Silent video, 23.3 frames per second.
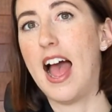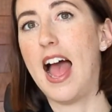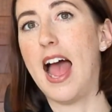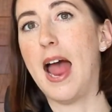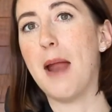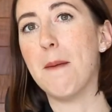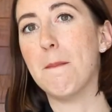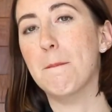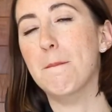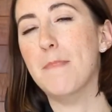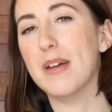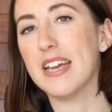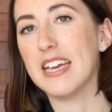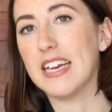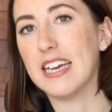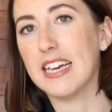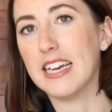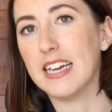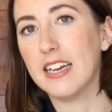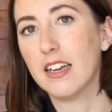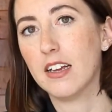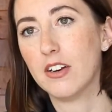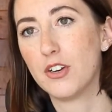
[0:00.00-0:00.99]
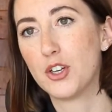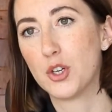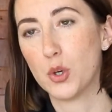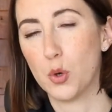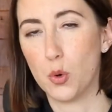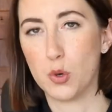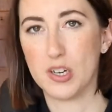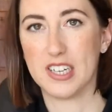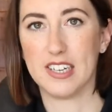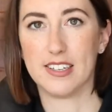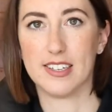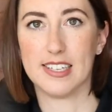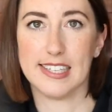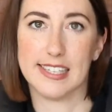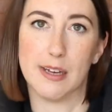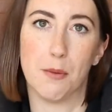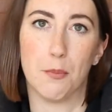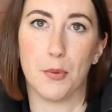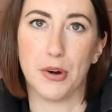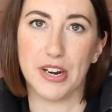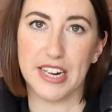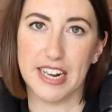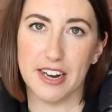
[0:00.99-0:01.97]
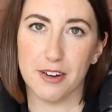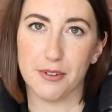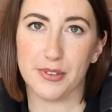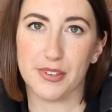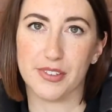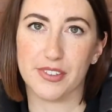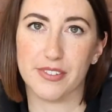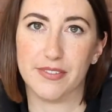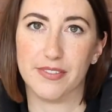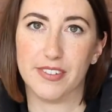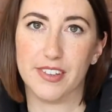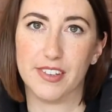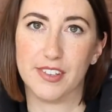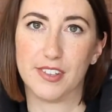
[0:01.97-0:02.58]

and B, taught it to somebody else.